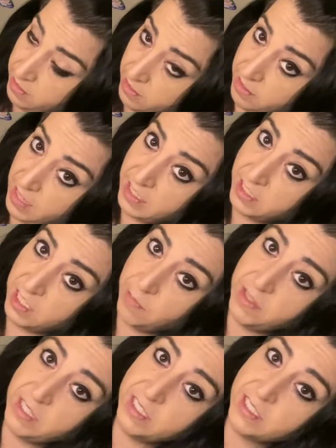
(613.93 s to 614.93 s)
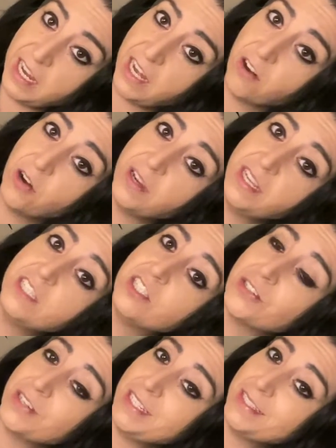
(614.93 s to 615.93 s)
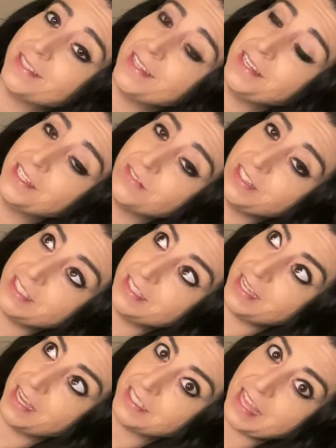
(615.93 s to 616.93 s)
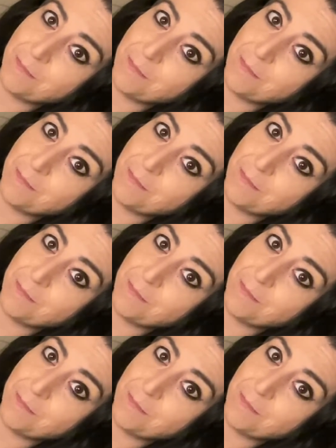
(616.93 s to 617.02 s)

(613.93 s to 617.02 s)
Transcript: that some of these tarot histories that they give in these decks